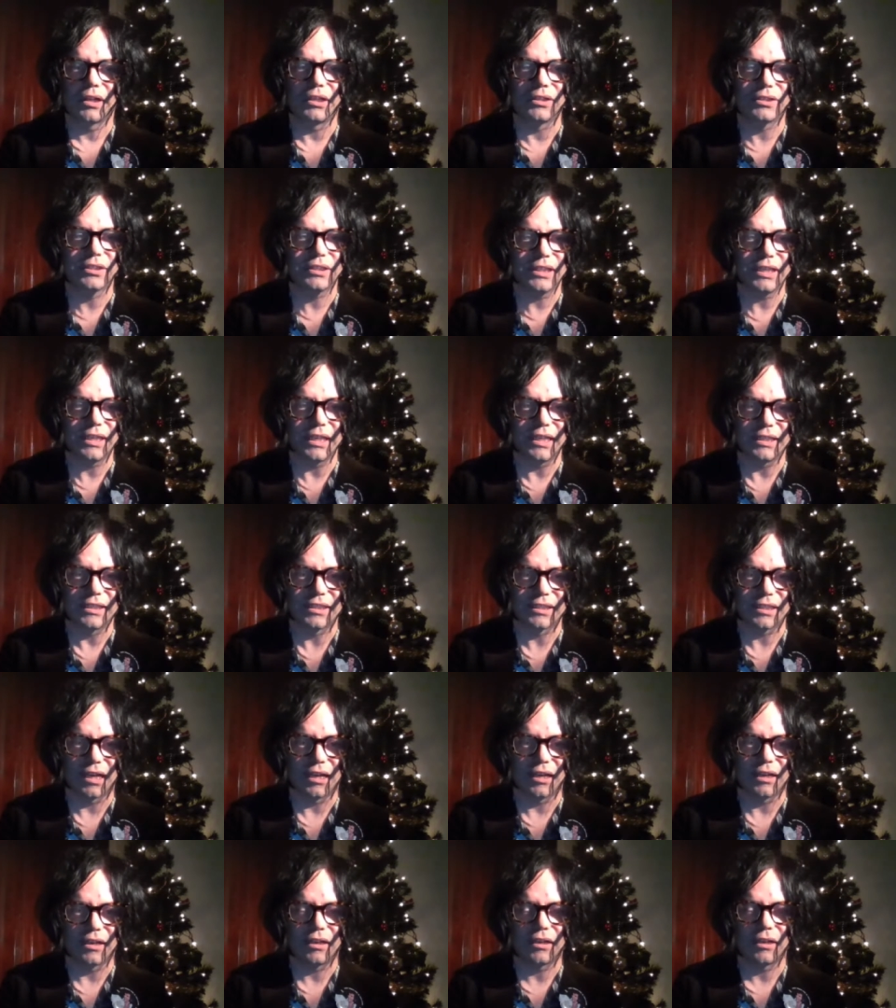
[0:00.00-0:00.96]
You see, he
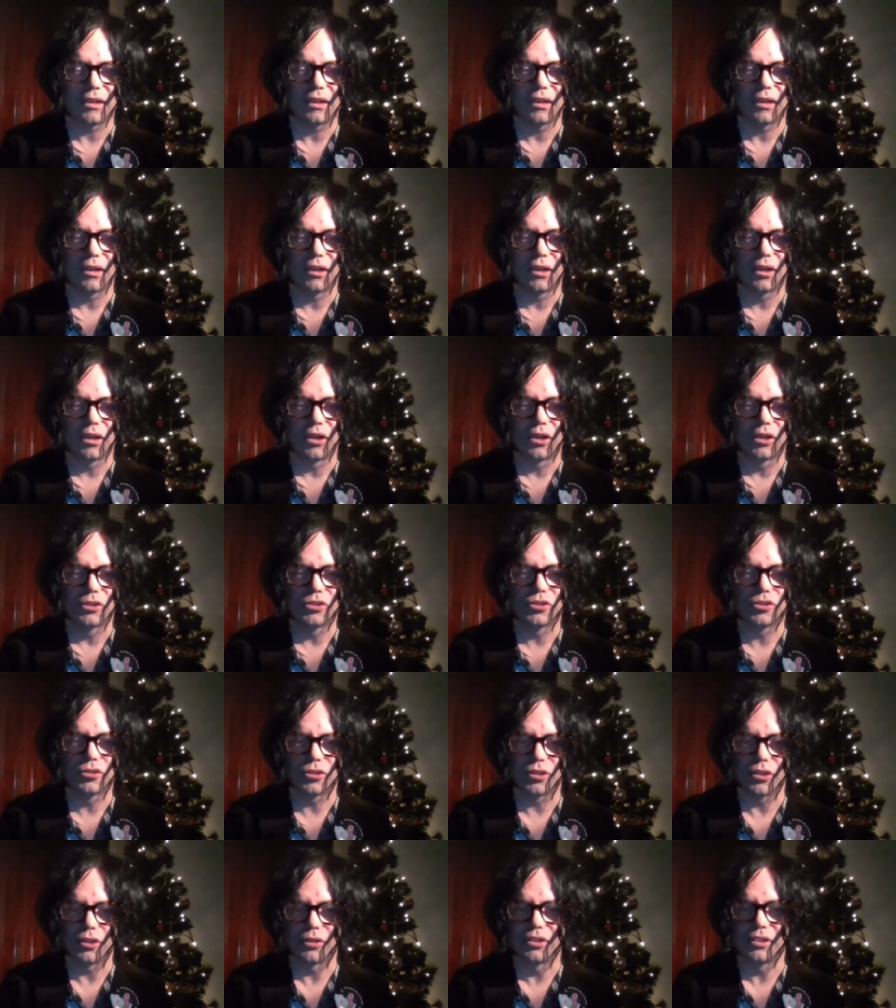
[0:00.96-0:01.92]
said,
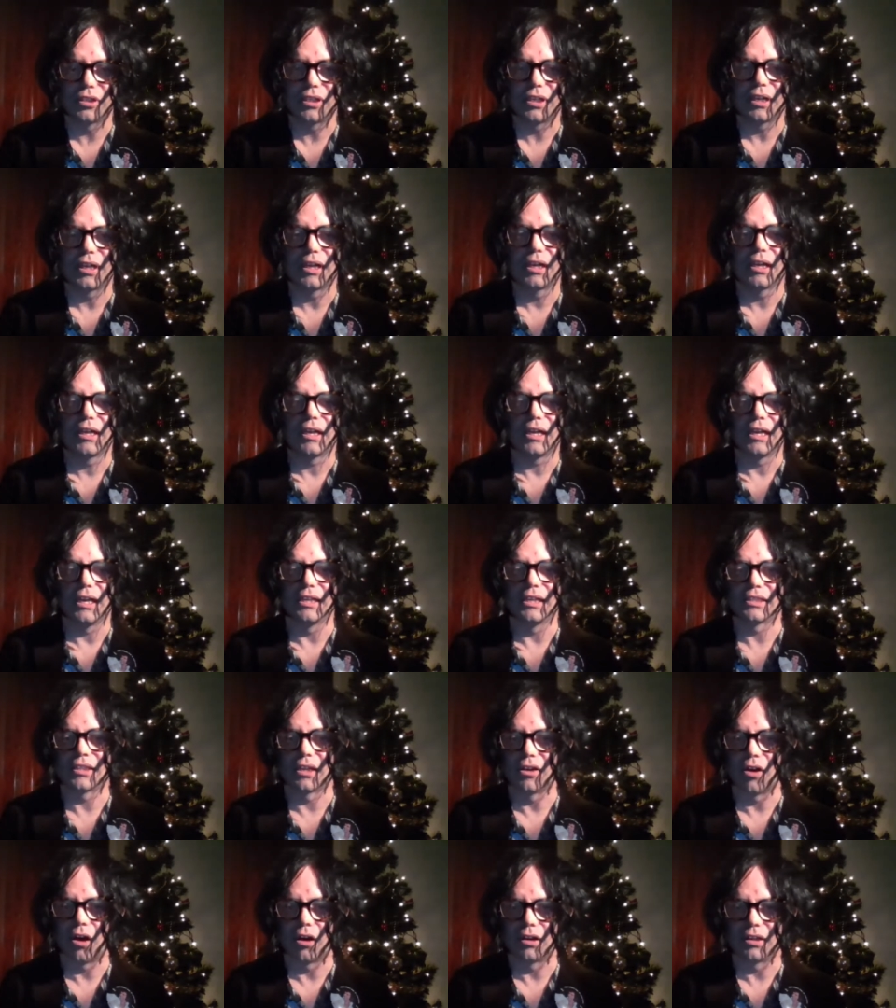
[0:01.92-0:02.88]
Truth
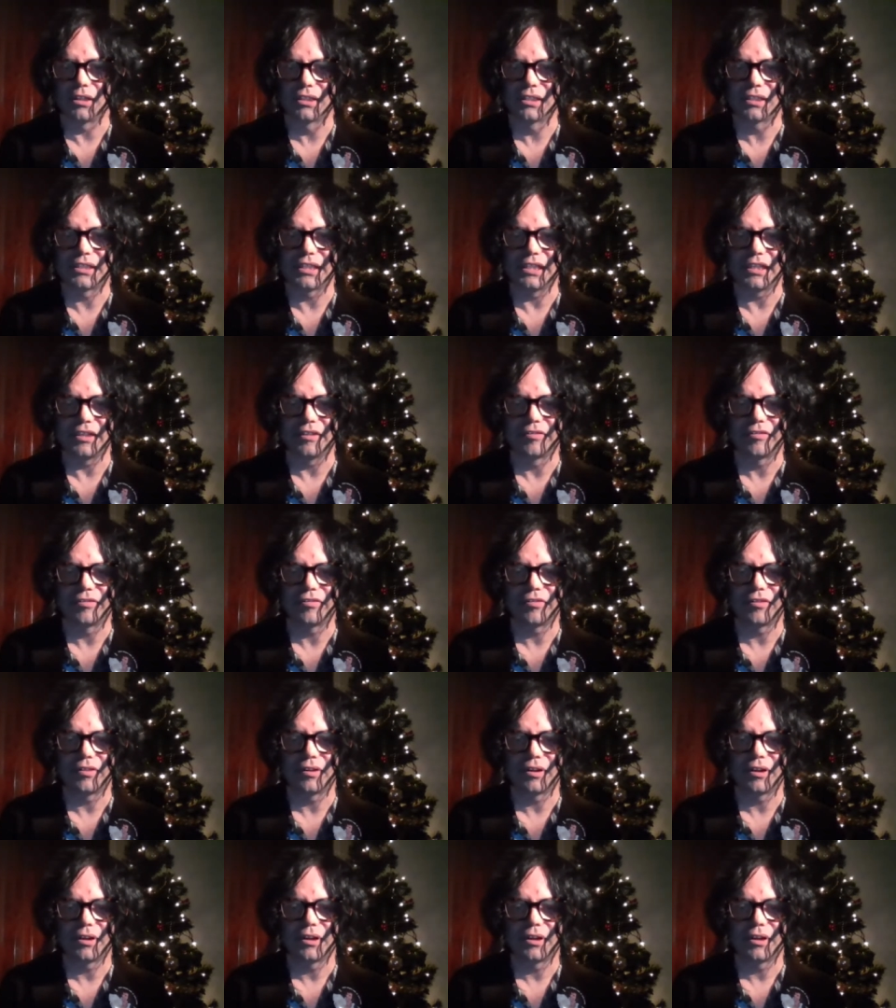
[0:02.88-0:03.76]
is an honest thief.